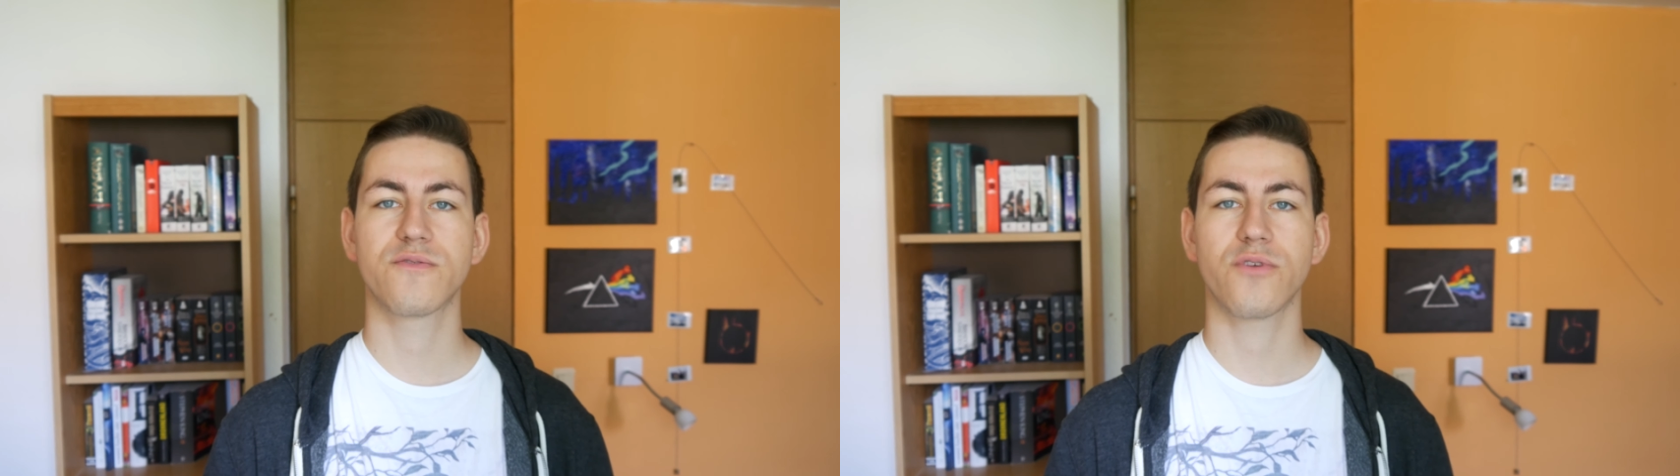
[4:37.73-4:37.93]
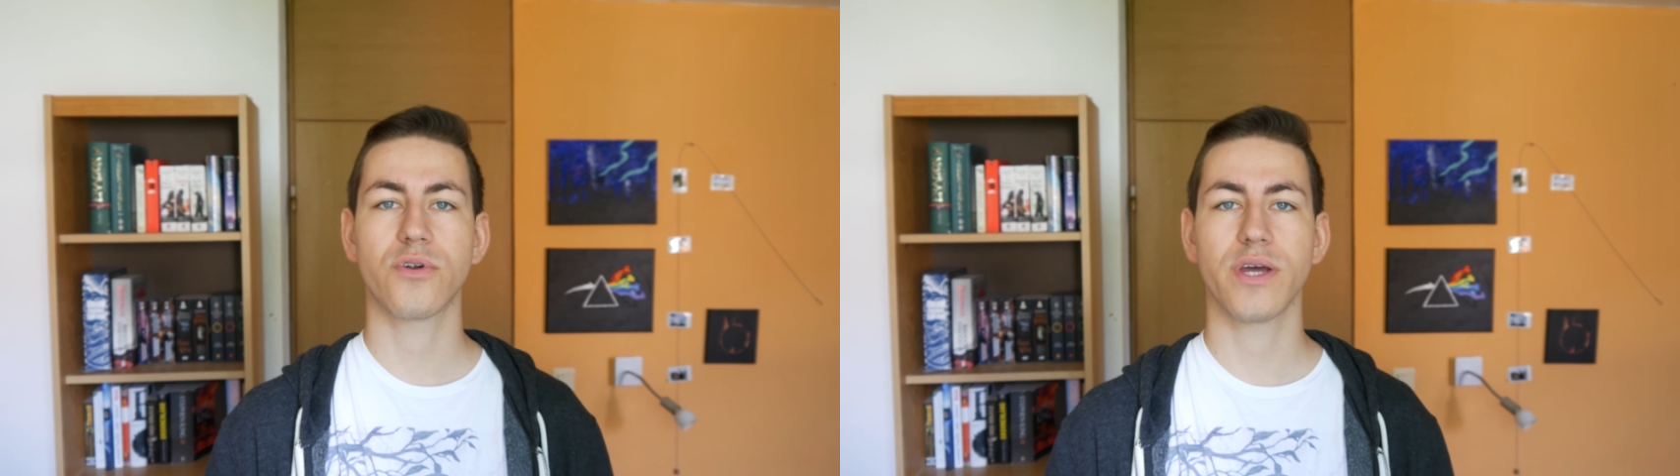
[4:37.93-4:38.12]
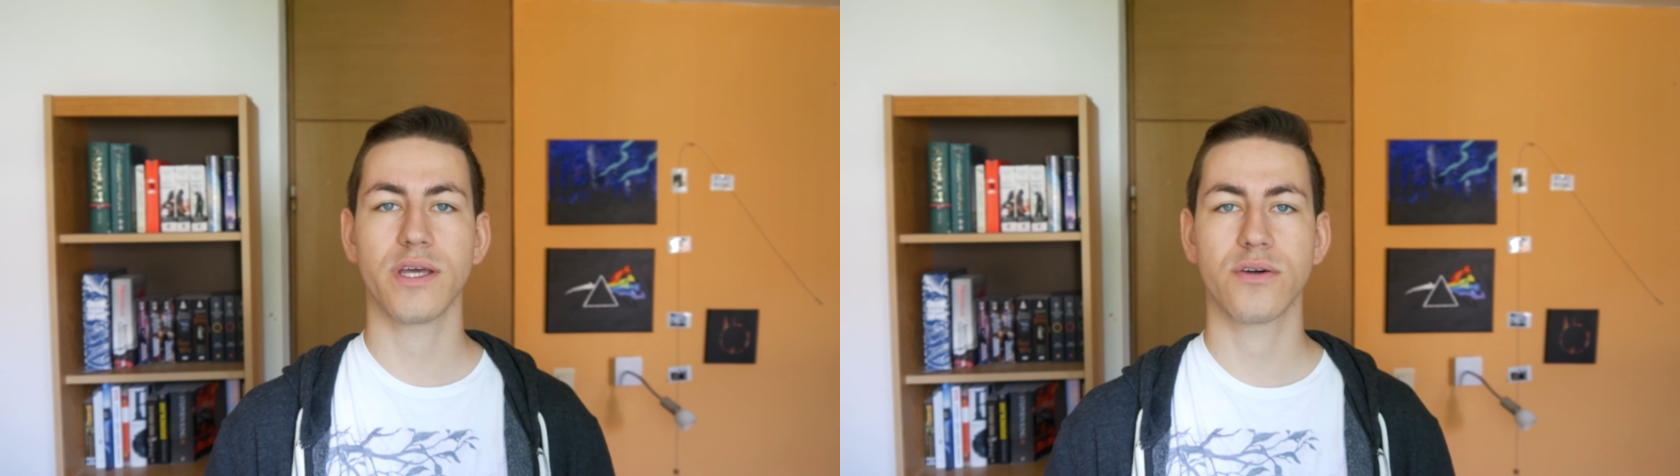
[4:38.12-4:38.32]

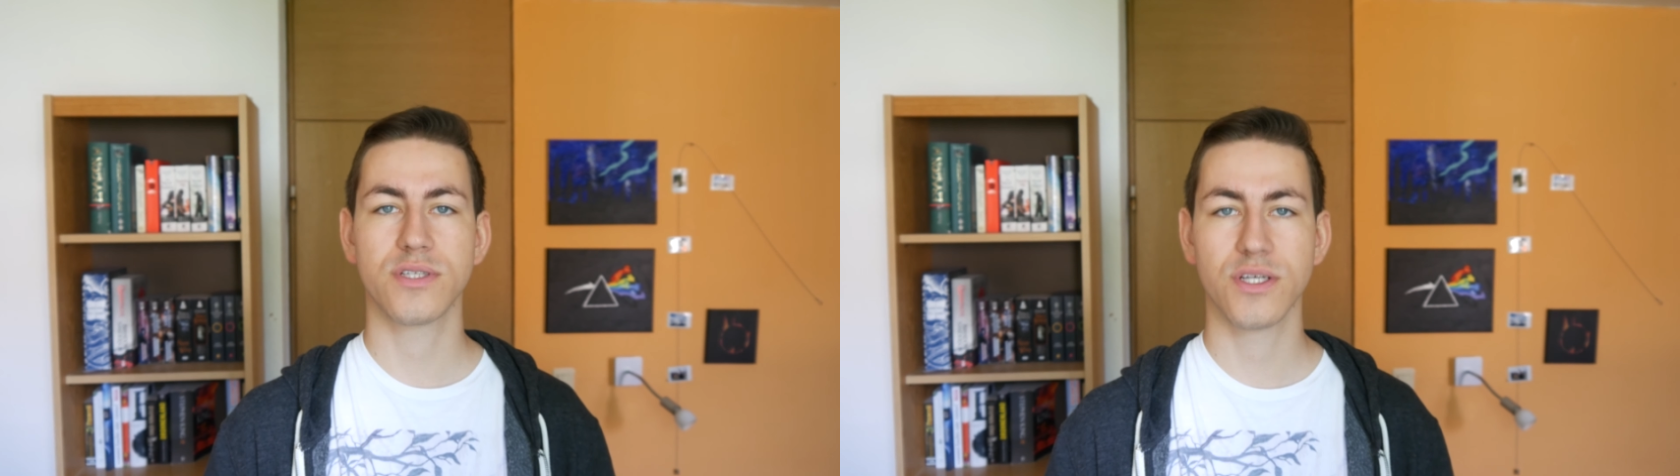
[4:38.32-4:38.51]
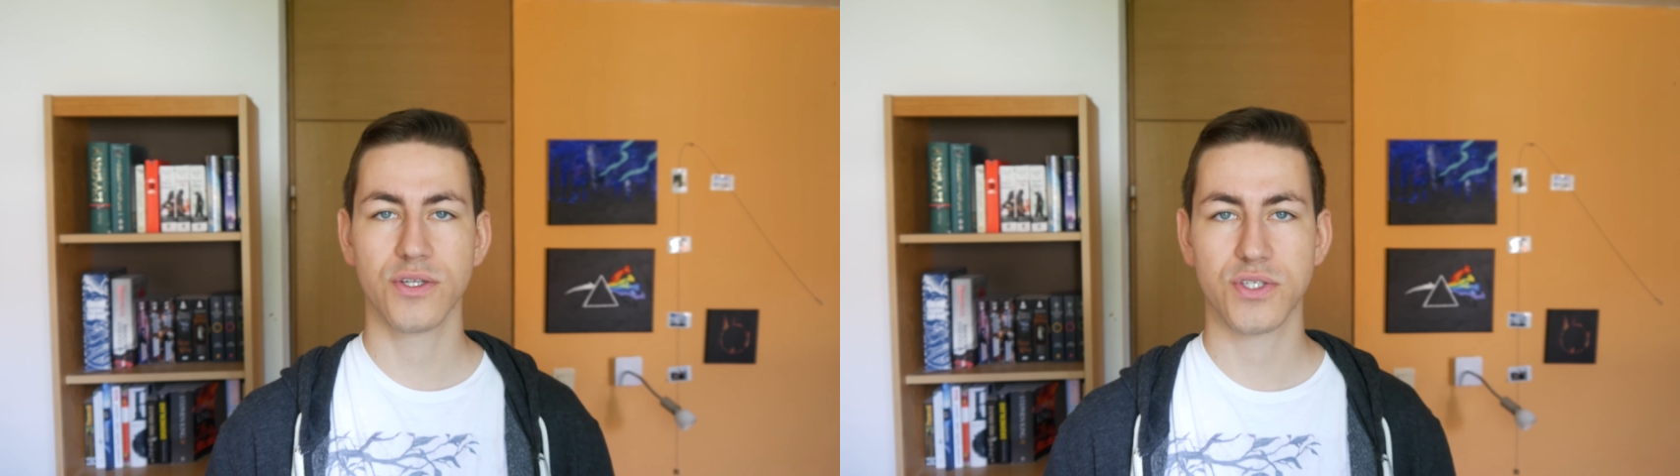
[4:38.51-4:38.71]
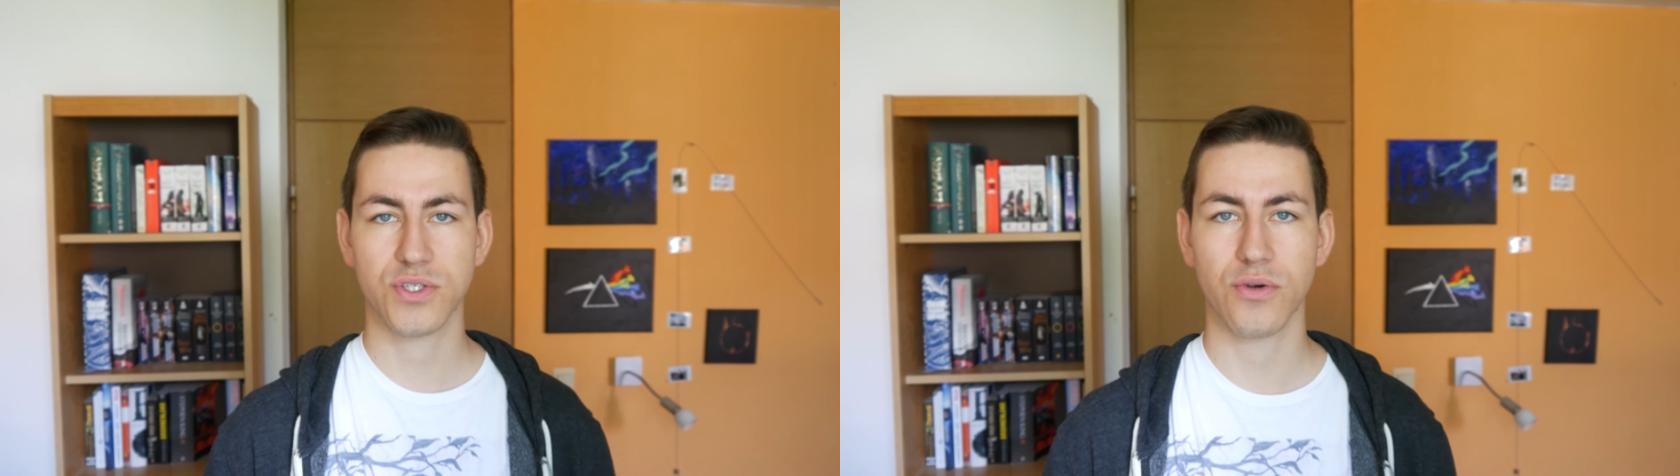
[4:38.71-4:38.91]
for a
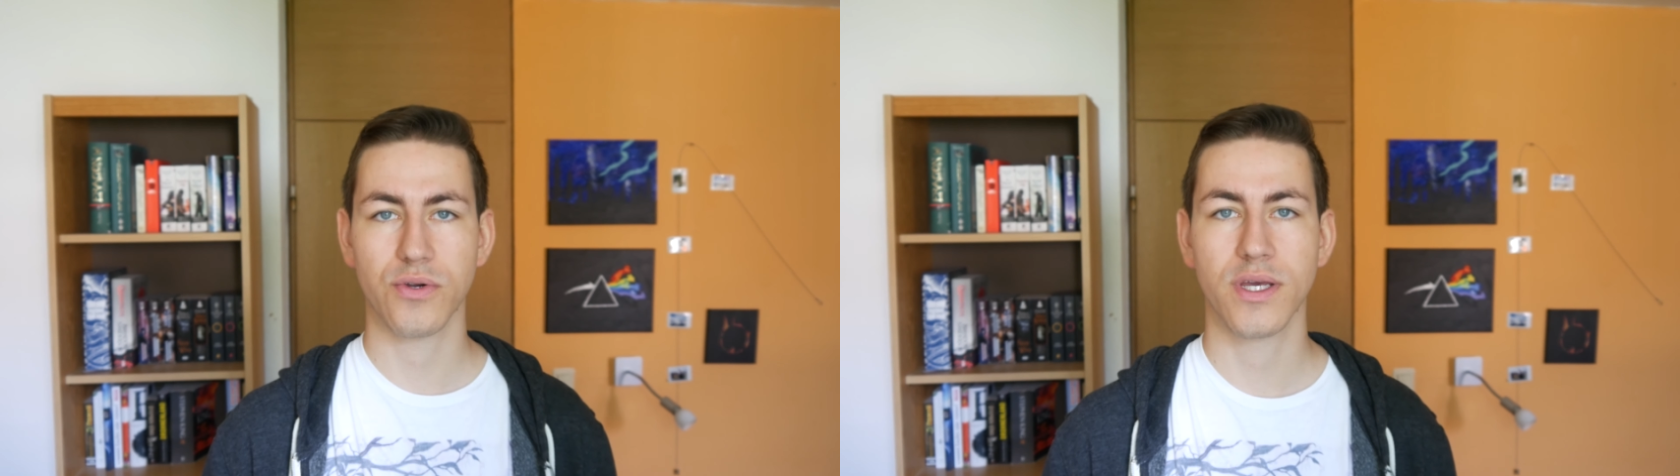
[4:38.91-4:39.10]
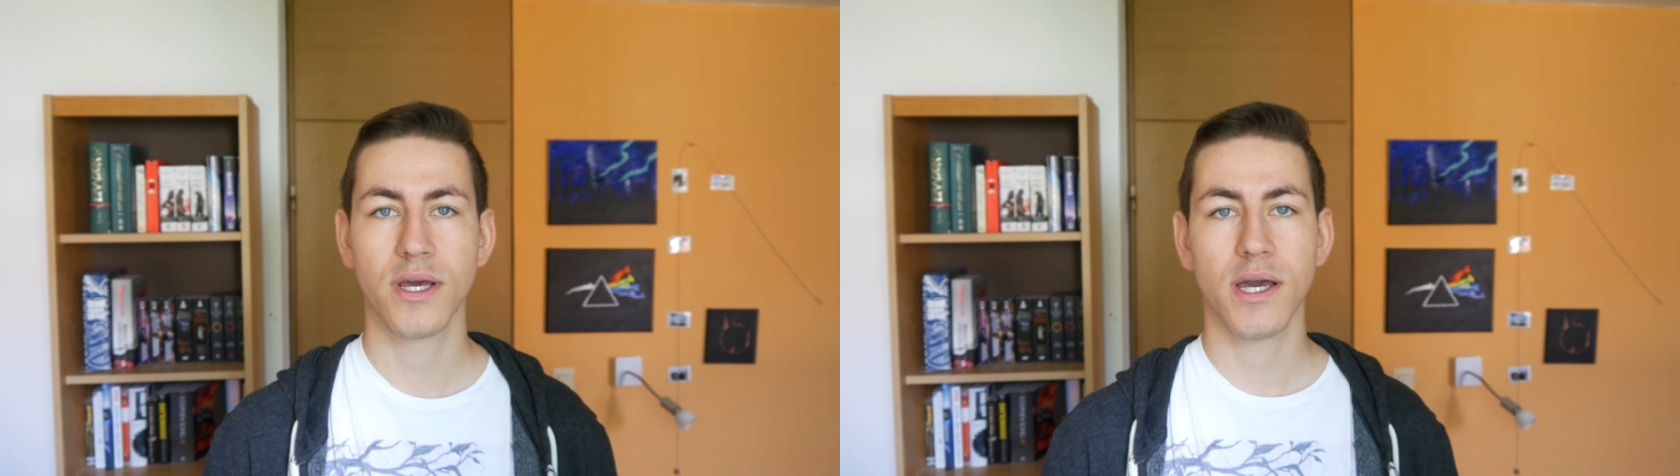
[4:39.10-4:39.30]
continuous story.